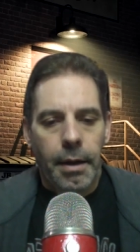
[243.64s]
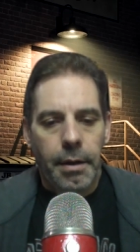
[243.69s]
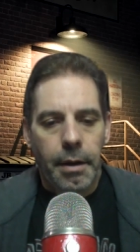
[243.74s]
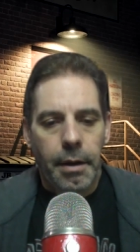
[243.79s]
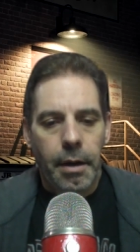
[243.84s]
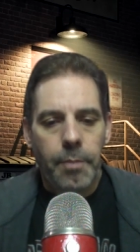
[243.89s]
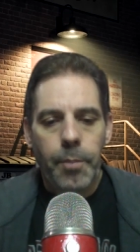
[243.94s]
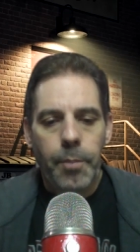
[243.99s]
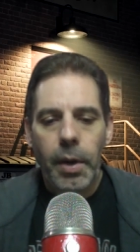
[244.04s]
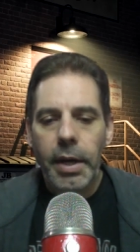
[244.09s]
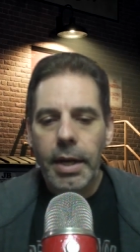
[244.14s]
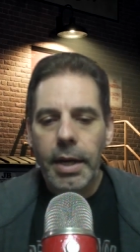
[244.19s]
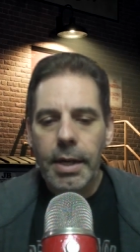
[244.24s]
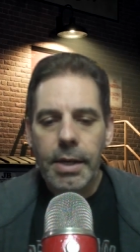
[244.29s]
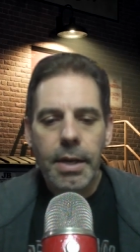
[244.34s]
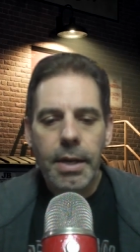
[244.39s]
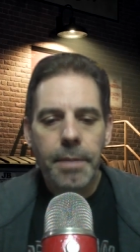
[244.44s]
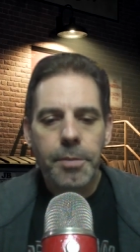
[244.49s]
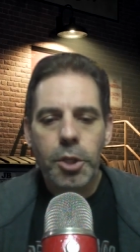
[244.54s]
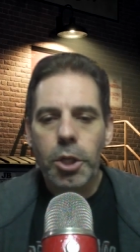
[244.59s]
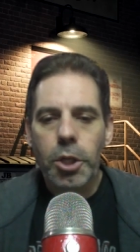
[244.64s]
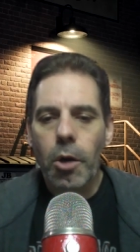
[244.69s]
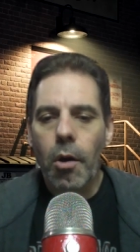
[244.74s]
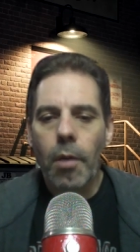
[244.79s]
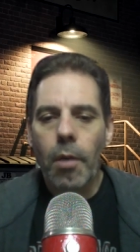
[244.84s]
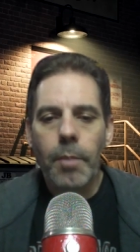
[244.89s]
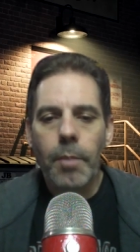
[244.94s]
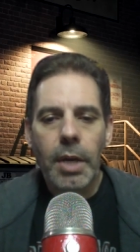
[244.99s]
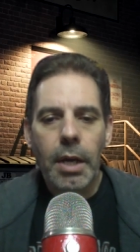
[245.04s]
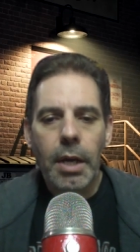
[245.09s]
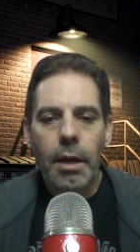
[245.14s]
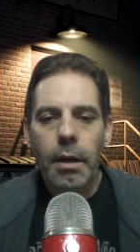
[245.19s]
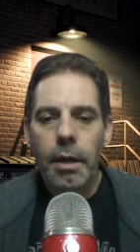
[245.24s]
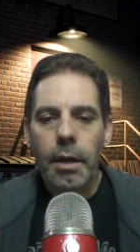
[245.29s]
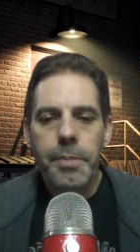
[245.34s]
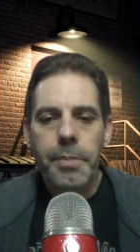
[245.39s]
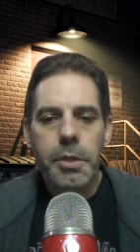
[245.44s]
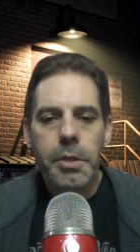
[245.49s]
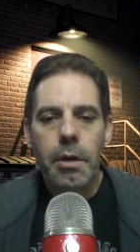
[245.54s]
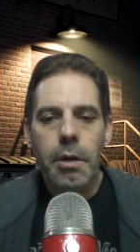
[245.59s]
a buddy keeps showing me
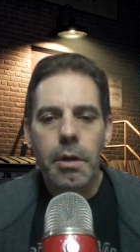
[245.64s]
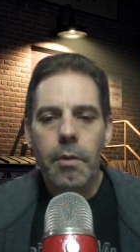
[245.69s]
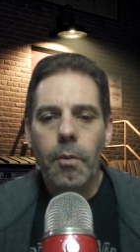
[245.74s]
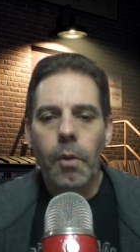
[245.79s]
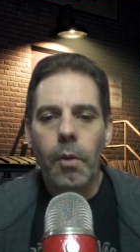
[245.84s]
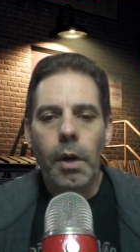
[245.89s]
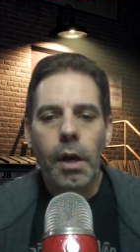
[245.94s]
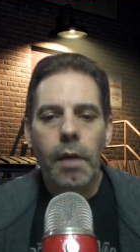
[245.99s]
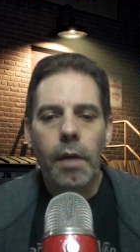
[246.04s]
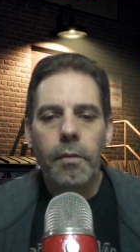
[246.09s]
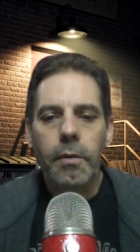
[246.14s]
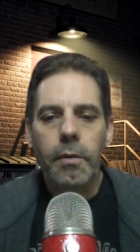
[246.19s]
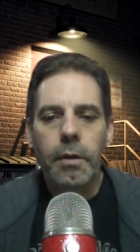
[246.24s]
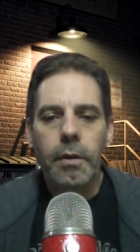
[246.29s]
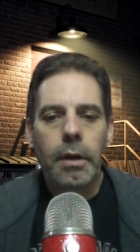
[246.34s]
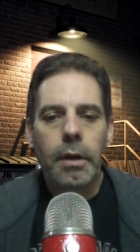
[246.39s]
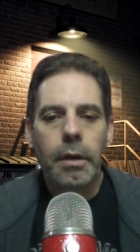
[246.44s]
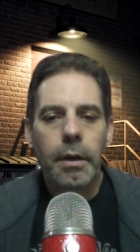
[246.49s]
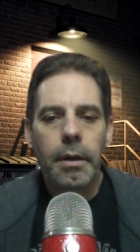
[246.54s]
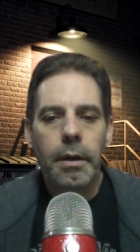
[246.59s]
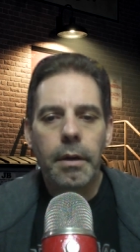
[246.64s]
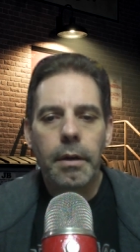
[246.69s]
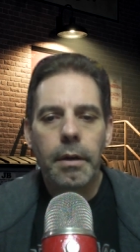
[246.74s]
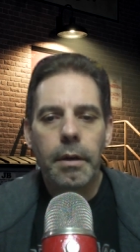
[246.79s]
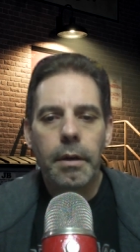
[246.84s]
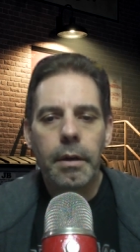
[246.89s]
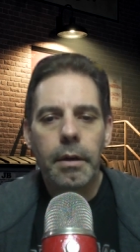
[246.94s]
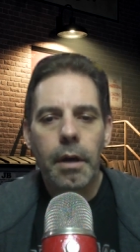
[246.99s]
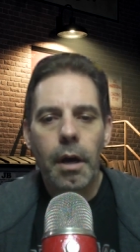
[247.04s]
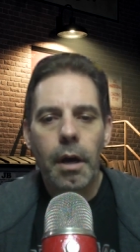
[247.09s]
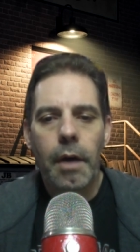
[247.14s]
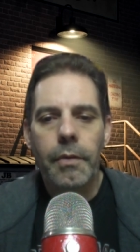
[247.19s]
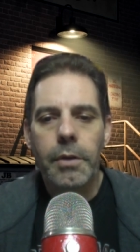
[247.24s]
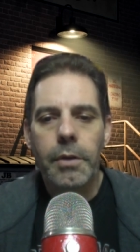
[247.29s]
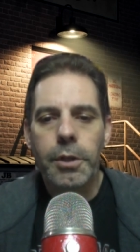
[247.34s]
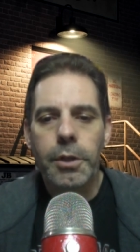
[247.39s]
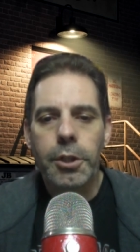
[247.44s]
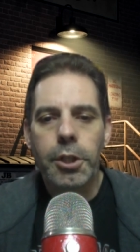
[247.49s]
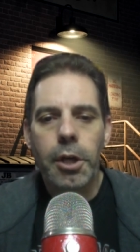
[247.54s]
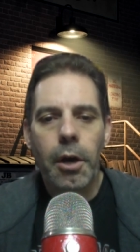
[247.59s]
clips or whatever on the
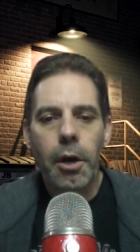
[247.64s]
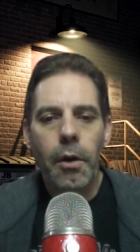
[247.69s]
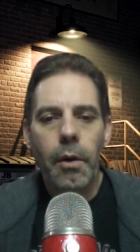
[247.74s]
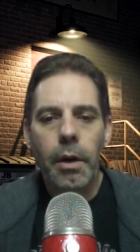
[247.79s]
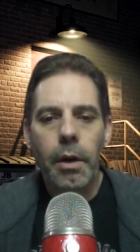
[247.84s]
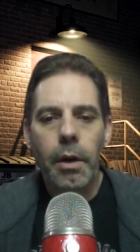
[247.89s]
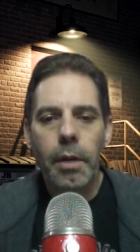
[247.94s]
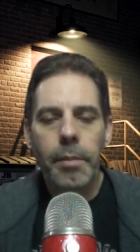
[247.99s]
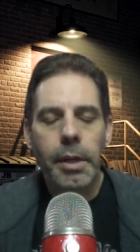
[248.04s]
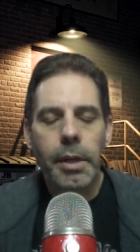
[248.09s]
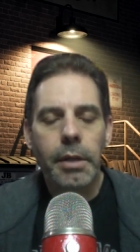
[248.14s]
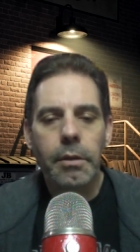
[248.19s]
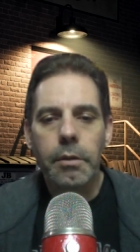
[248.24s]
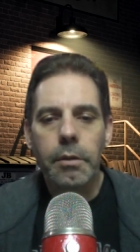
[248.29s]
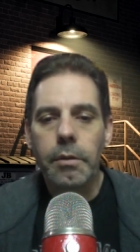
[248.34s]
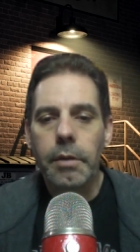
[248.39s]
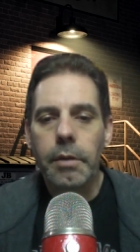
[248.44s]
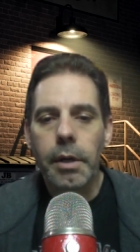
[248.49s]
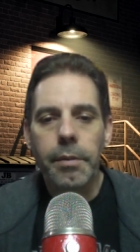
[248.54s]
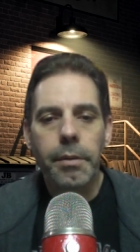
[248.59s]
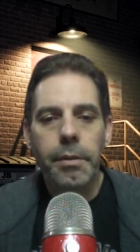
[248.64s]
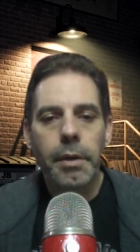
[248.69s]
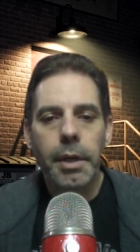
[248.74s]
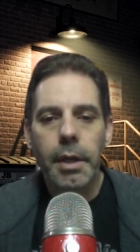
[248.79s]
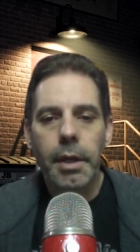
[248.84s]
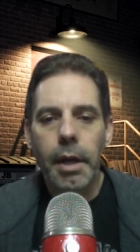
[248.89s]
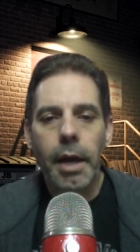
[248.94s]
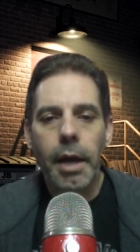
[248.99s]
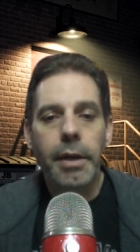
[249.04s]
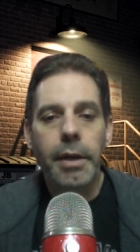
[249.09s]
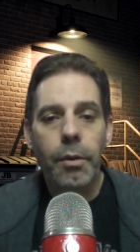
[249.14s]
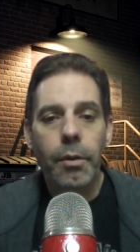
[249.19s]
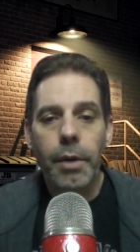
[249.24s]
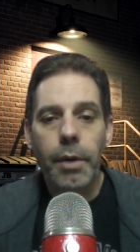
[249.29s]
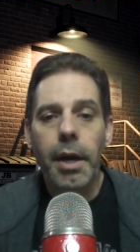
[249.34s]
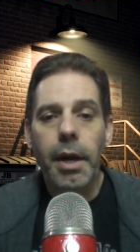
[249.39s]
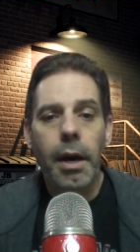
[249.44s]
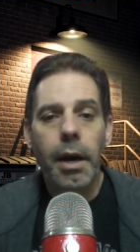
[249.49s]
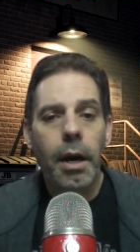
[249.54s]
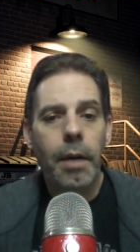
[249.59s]
show, and I'm like, dude, I don't
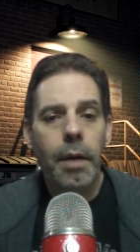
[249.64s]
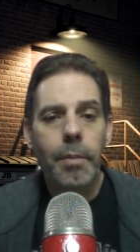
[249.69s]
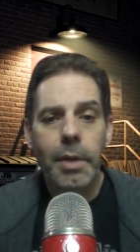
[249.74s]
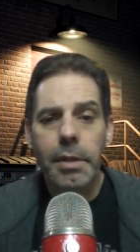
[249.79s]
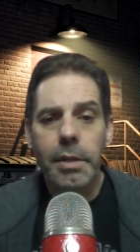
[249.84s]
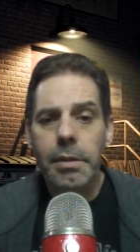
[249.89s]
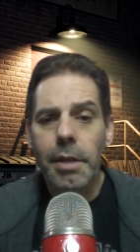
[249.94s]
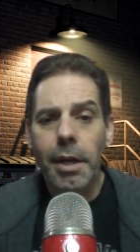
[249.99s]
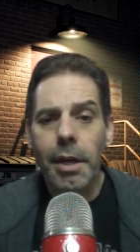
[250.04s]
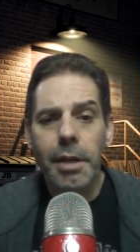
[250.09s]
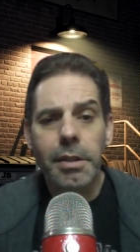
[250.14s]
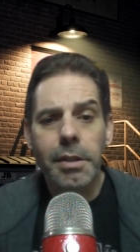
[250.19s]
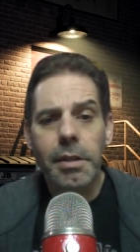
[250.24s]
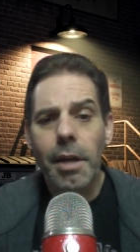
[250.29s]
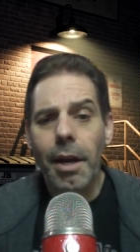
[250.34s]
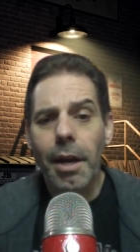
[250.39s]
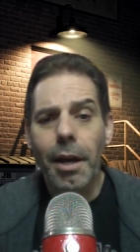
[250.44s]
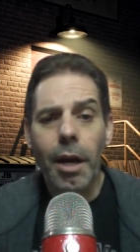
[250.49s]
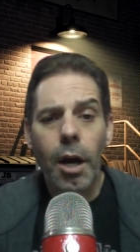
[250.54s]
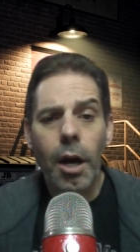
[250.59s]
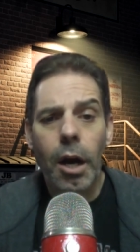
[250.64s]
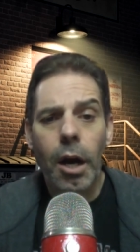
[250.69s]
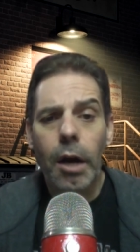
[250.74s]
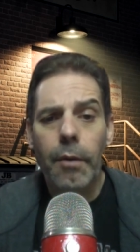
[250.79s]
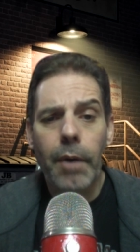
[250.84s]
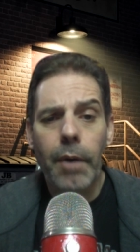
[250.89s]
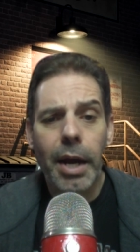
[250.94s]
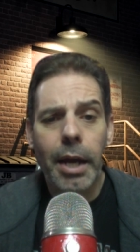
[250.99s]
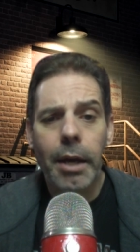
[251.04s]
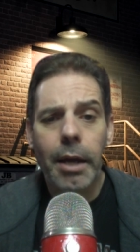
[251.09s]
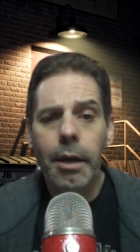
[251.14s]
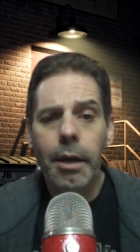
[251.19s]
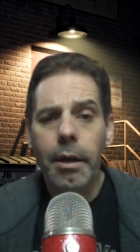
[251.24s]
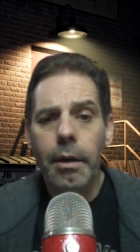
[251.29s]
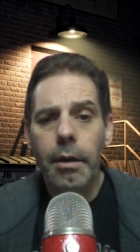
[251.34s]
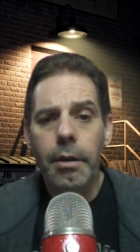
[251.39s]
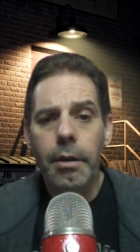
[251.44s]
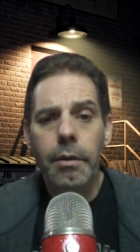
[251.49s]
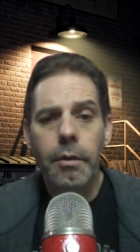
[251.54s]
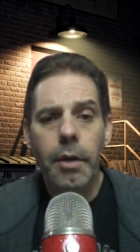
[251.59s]
care, but it's like a car wreck.
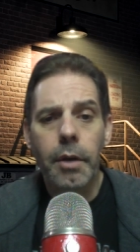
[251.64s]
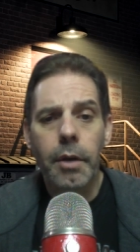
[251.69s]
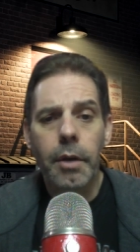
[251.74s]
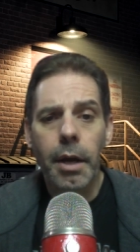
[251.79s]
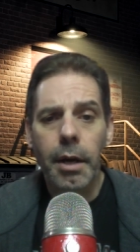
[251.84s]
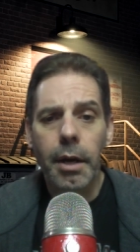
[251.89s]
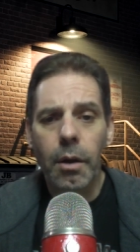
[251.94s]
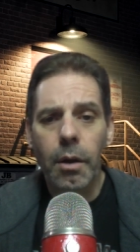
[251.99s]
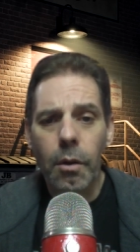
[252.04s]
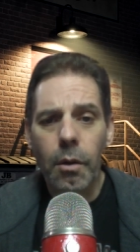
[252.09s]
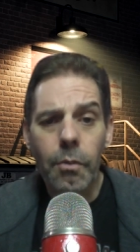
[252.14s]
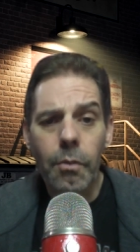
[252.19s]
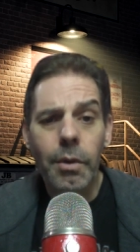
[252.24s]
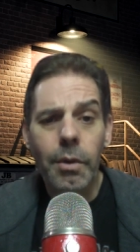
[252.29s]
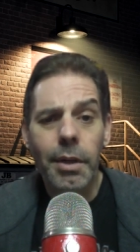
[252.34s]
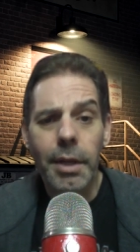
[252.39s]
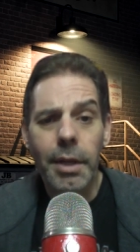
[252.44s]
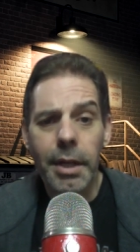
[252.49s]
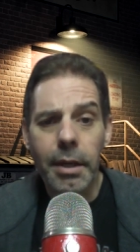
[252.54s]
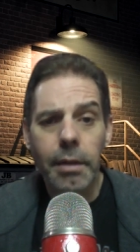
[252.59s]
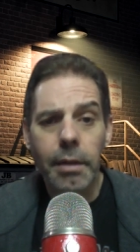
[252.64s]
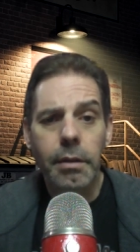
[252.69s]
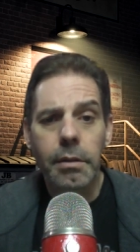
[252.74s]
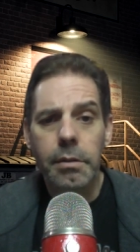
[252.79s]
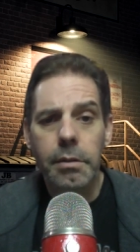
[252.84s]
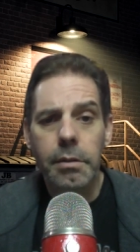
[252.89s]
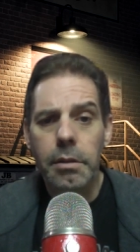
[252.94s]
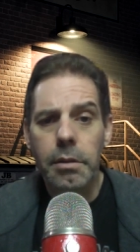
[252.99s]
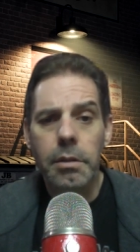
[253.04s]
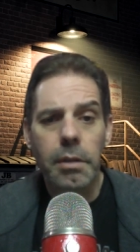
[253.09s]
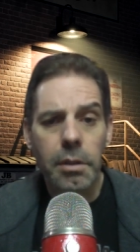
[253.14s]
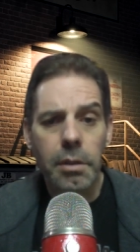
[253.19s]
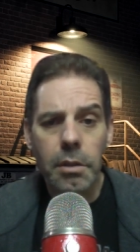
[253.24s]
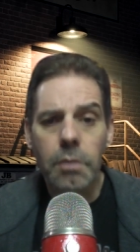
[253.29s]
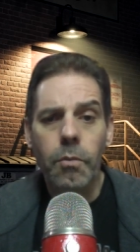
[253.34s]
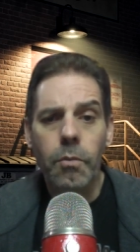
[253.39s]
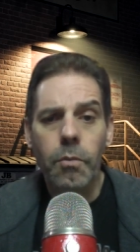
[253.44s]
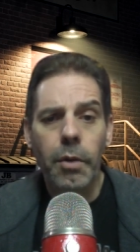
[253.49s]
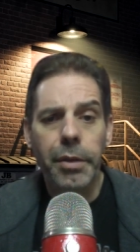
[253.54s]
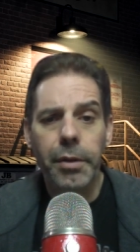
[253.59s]
You kind of go, really? This is
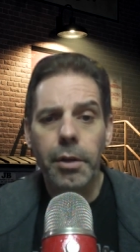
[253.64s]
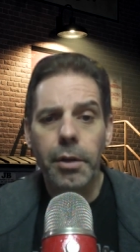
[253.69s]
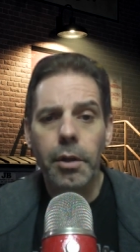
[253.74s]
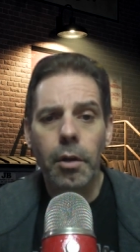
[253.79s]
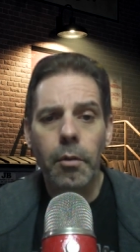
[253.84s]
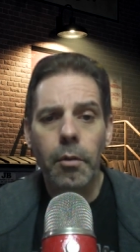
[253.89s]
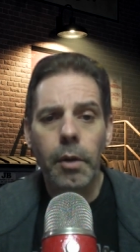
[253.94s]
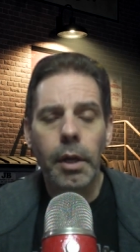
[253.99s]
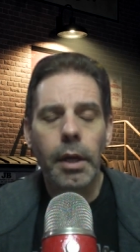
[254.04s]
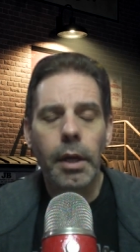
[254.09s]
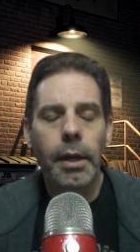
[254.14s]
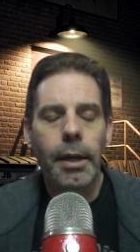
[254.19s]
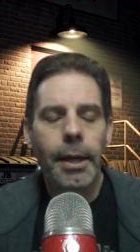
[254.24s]
what they're doing?